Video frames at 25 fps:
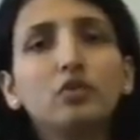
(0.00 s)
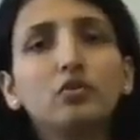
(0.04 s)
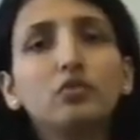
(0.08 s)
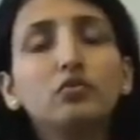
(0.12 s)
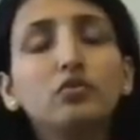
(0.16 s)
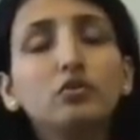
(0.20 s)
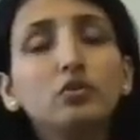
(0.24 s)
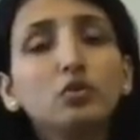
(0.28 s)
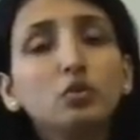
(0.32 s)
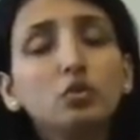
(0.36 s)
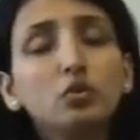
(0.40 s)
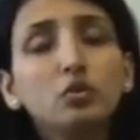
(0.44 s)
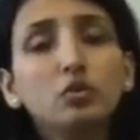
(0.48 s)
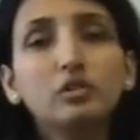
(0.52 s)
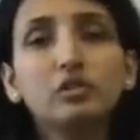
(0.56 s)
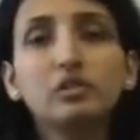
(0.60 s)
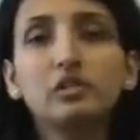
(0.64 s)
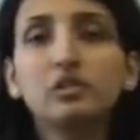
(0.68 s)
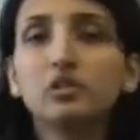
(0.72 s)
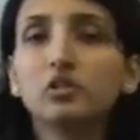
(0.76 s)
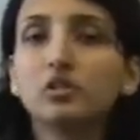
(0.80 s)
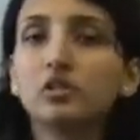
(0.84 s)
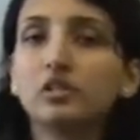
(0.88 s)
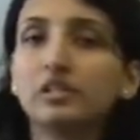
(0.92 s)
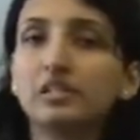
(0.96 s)

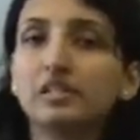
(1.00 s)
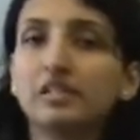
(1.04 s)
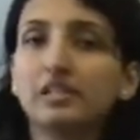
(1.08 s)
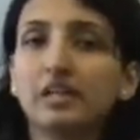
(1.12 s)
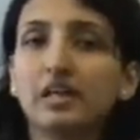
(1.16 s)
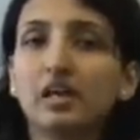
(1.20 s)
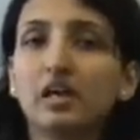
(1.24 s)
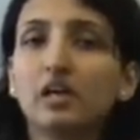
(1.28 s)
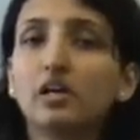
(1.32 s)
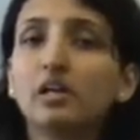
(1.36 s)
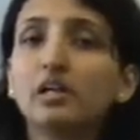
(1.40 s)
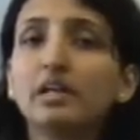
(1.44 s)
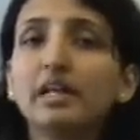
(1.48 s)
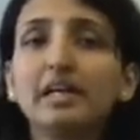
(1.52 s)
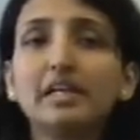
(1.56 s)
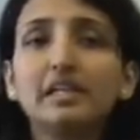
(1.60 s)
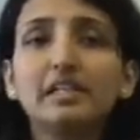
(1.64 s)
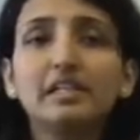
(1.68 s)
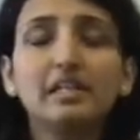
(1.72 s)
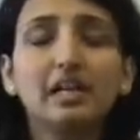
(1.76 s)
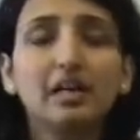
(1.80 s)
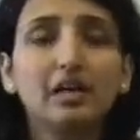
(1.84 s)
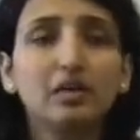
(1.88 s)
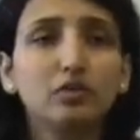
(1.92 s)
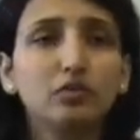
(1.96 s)
rules, you could say, are
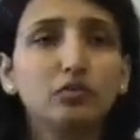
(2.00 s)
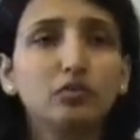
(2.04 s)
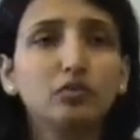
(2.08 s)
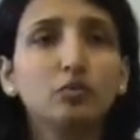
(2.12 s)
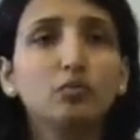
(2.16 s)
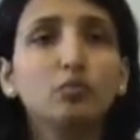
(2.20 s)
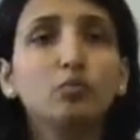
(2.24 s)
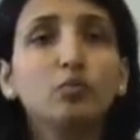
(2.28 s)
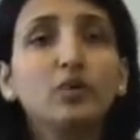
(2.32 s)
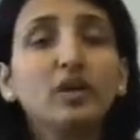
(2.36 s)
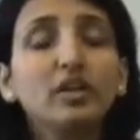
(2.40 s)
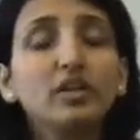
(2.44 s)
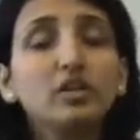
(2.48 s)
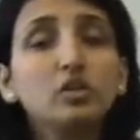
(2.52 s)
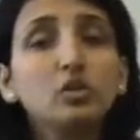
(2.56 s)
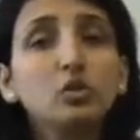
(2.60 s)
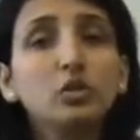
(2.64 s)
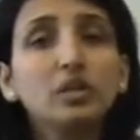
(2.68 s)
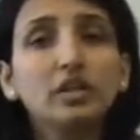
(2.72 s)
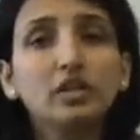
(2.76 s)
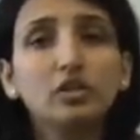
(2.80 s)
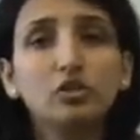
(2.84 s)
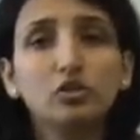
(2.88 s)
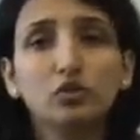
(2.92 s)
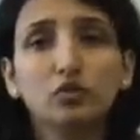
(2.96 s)
laid down from where to
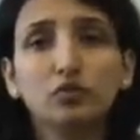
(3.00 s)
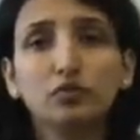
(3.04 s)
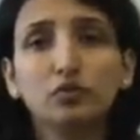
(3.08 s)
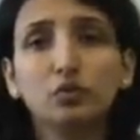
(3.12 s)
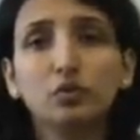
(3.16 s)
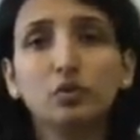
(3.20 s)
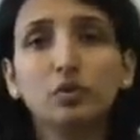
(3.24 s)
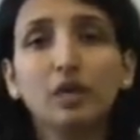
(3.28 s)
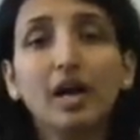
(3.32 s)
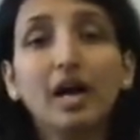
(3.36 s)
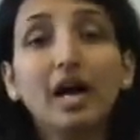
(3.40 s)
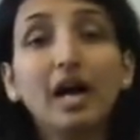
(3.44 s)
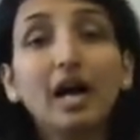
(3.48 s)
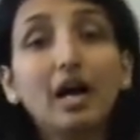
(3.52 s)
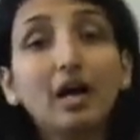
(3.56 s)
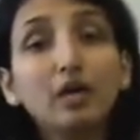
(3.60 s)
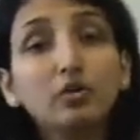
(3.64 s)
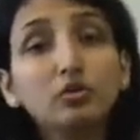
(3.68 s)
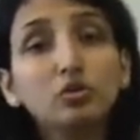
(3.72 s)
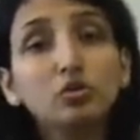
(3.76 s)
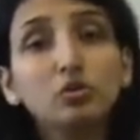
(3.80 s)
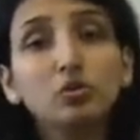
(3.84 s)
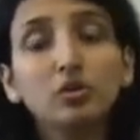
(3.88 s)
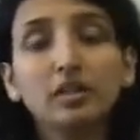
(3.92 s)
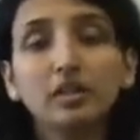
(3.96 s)
eat your food,
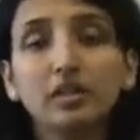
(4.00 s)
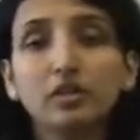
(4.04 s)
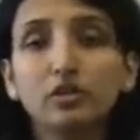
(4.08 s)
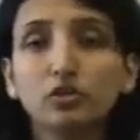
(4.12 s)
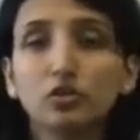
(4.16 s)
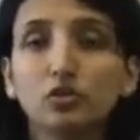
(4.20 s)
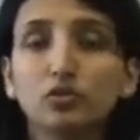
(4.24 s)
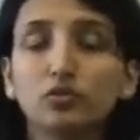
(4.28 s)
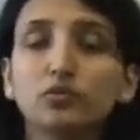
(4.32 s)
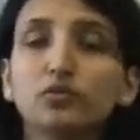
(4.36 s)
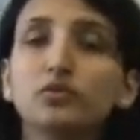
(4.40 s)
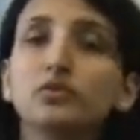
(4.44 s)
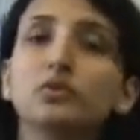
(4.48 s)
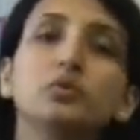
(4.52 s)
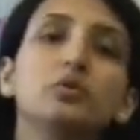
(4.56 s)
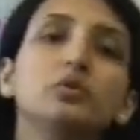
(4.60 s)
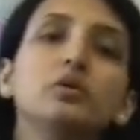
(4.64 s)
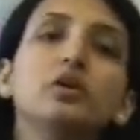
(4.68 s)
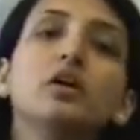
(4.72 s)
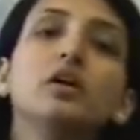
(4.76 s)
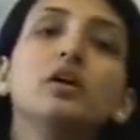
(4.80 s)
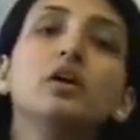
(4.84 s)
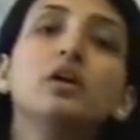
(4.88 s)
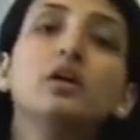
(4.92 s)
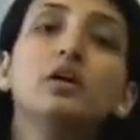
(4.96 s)
how to eat your
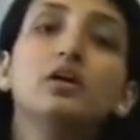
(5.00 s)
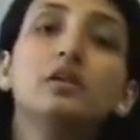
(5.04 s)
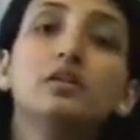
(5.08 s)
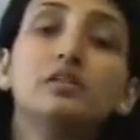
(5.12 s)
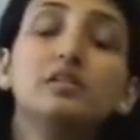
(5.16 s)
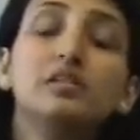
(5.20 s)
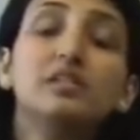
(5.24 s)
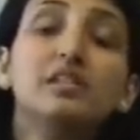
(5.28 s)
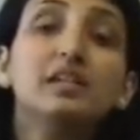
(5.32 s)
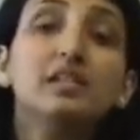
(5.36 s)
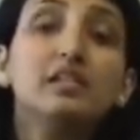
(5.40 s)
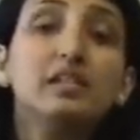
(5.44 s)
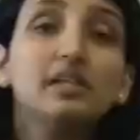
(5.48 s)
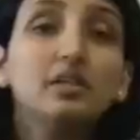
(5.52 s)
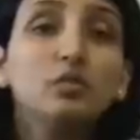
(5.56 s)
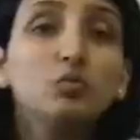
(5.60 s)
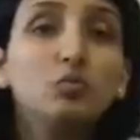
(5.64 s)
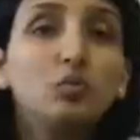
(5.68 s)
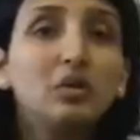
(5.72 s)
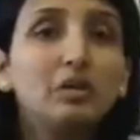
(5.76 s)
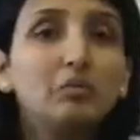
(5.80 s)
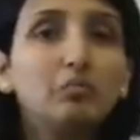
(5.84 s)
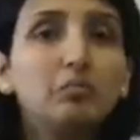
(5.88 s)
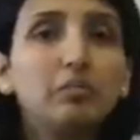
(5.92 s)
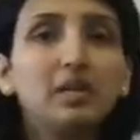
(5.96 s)
food. Sit in
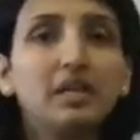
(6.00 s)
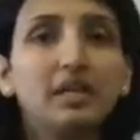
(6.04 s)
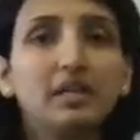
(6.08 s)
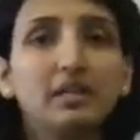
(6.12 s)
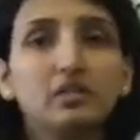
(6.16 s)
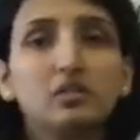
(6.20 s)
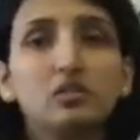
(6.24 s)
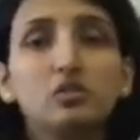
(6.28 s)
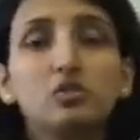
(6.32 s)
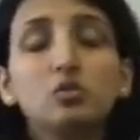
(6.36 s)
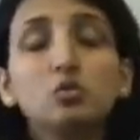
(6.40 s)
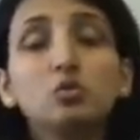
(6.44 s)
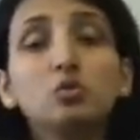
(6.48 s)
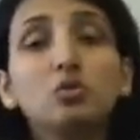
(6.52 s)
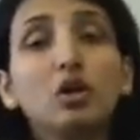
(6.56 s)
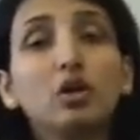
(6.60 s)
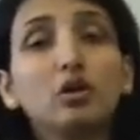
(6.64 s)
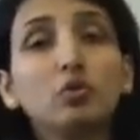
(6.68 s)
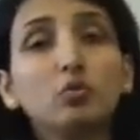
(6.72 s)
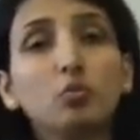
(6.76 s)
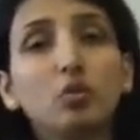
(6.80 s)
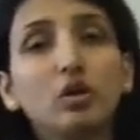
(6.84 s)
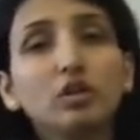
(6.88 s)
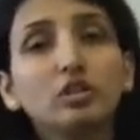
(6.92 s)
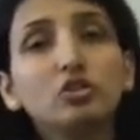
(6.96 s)
one place. Do
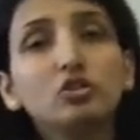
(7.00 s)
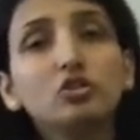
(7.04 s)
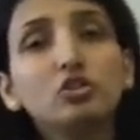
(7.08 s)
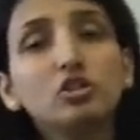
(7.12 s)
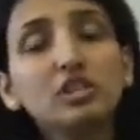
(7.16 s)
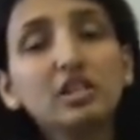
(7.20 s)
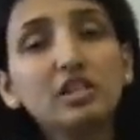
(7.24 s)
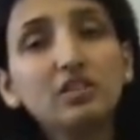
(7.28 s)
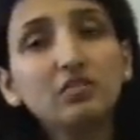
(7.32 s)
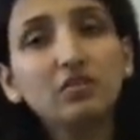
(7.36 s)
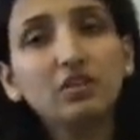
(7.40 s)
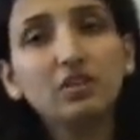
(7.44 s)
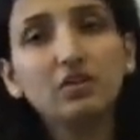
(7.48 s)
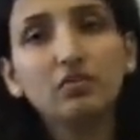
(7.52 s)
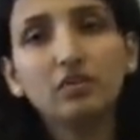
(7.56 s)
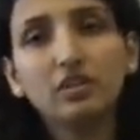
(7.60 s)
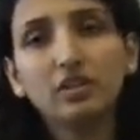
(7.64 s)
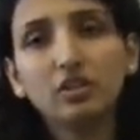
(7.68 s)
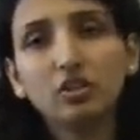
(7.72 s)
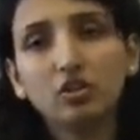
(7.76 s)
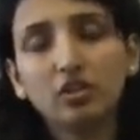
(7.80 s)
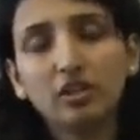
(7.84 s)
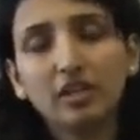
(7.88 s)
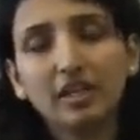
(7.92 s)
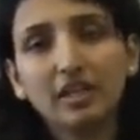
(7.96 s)
not watch TV
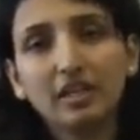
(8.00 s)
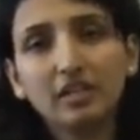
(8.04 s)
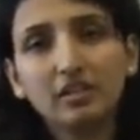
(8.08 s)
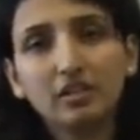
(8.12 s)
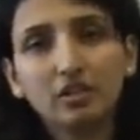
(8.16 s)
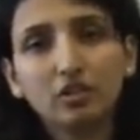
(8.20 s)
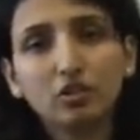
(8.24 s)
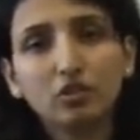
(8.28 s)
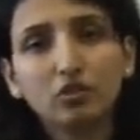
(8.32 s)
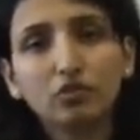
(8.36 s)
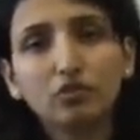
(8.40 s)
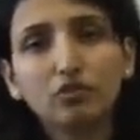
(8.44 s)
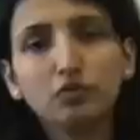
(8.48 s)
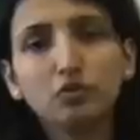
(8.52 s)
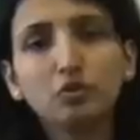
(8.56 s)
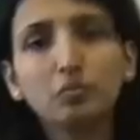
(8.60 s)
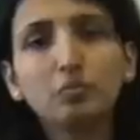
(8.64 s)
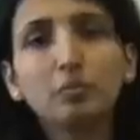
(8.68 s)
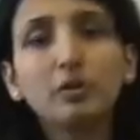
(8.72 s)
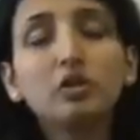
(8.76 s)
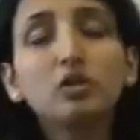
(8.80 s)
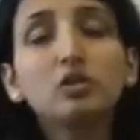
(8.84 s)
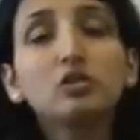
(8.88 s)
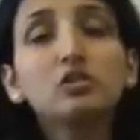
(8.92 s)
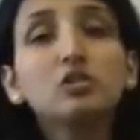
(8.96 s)
when you're eating your
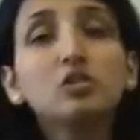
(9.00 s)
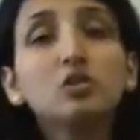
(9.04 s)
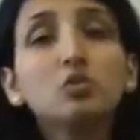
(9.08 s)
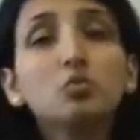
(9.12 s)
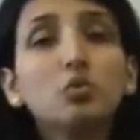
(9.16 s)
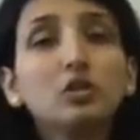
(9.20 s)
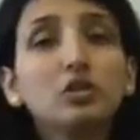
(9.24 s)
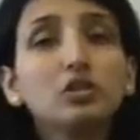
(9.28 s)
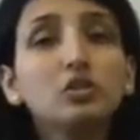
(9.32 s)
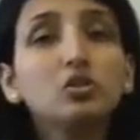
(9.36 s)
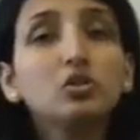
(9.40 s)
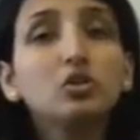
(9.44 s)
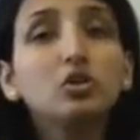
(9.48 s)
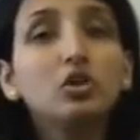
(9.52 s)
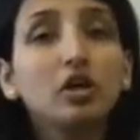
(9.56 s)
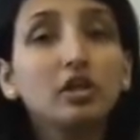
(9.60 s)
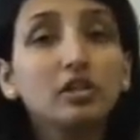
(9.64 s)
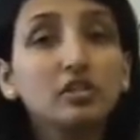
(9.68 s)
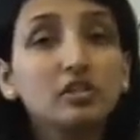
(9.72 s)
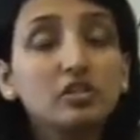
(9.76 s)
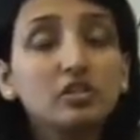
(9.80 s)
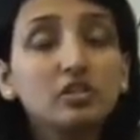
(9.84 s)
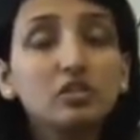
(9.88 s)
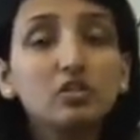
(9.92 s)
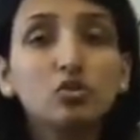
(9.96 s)
food, because you want to
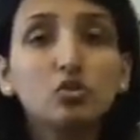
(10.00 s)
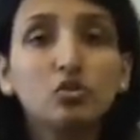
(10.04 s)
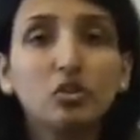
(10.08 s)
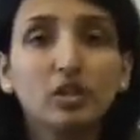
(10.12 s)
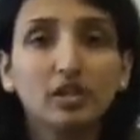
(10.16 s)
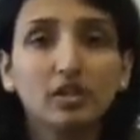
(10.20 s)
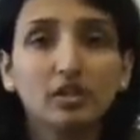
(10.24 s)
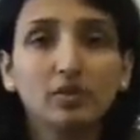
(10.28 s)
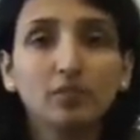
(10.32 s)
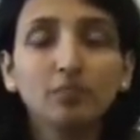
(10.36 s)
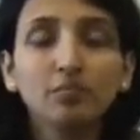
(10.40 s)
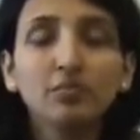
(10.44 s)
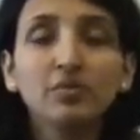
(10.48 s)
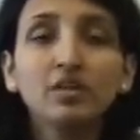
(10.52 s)
concentrate.